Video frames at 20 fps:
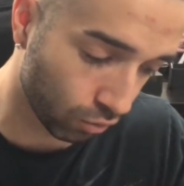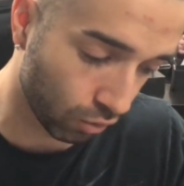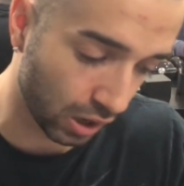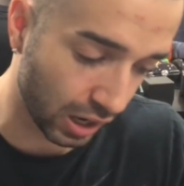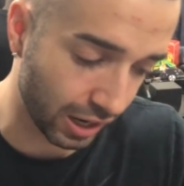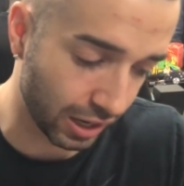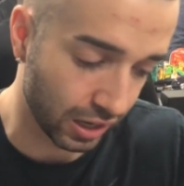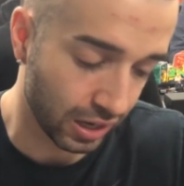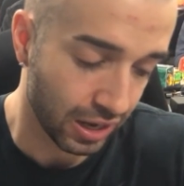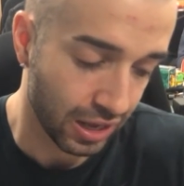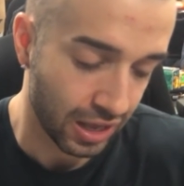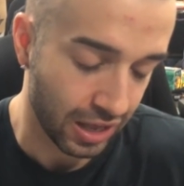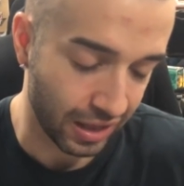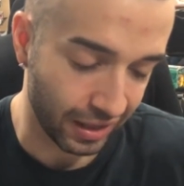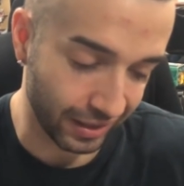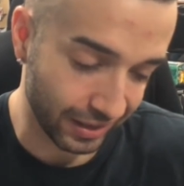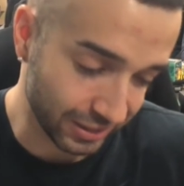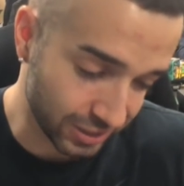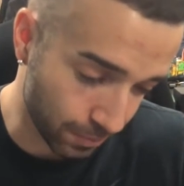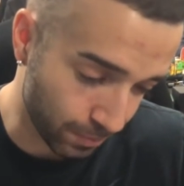where
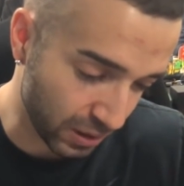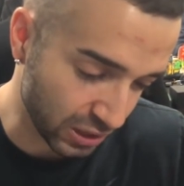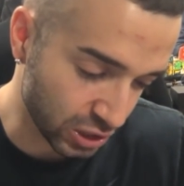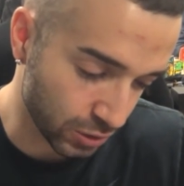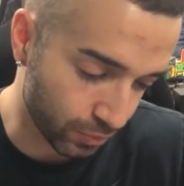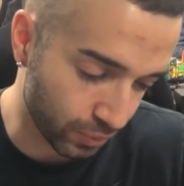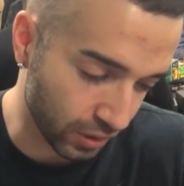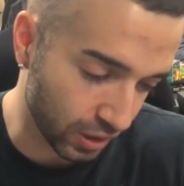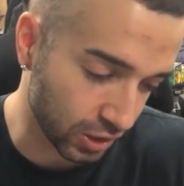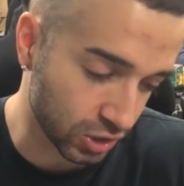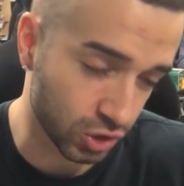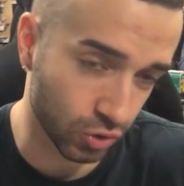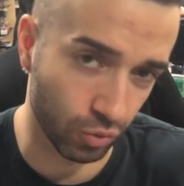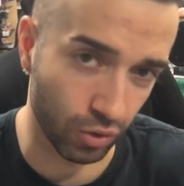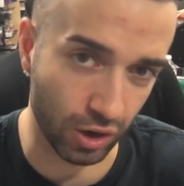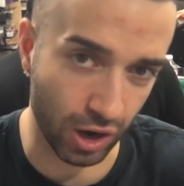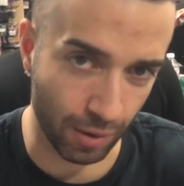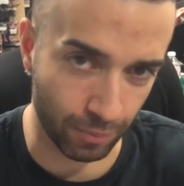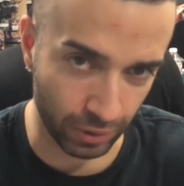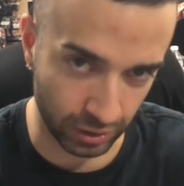it is a budget build, so
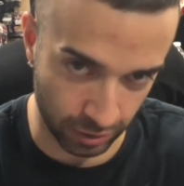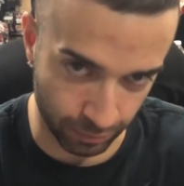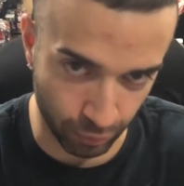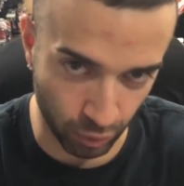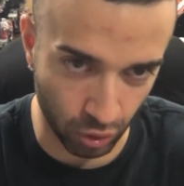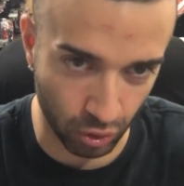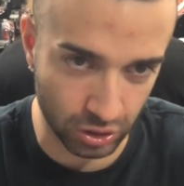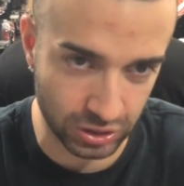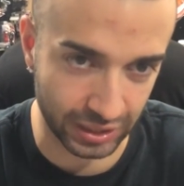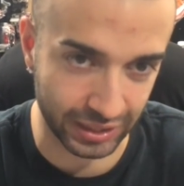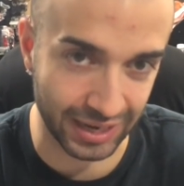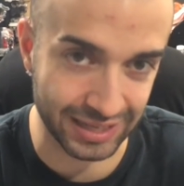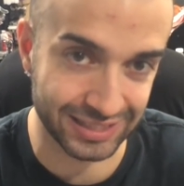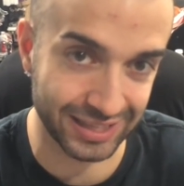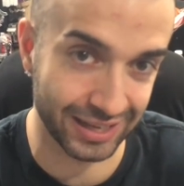we're not playing the Borals, like I